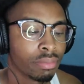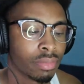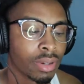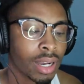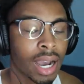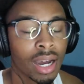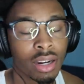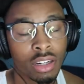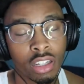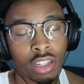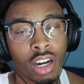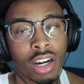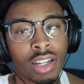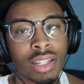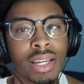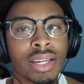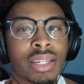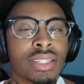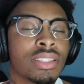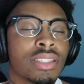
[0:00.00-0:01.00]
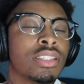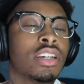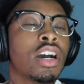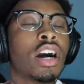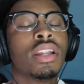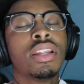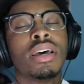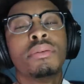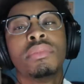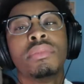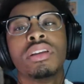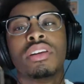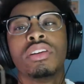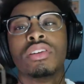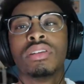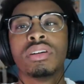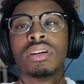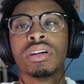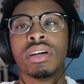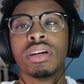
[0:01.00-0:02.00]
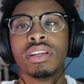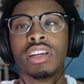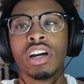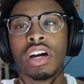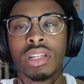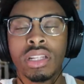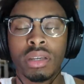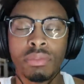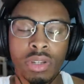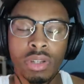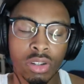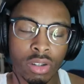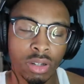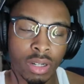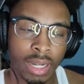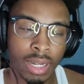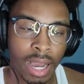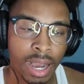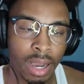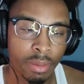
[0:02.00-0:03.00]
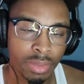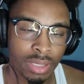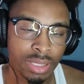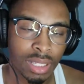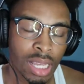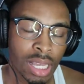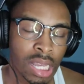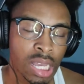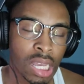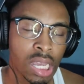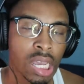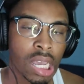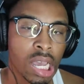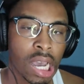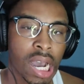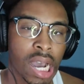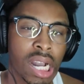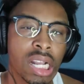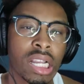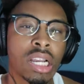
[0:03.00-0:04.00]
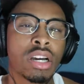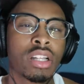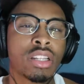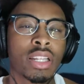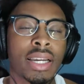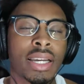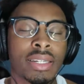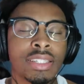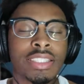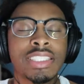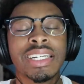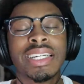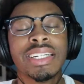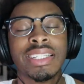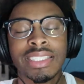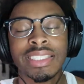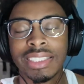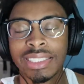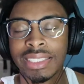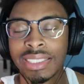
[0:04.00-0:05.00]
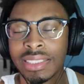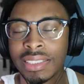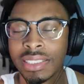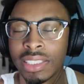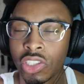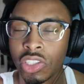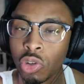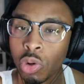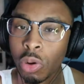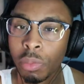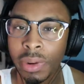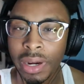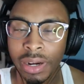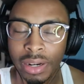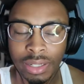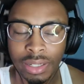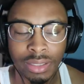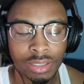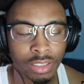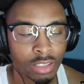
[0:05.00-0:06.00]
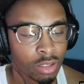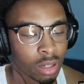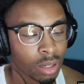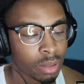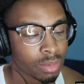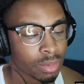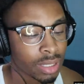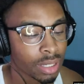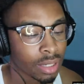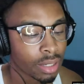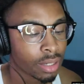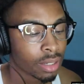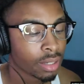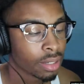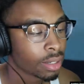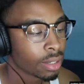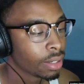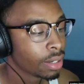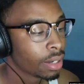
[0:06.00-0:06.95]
How do y'all like it? Y'all let me know. Y'all let me know in the comments how y'all like the change of new America. You know what I'm saying?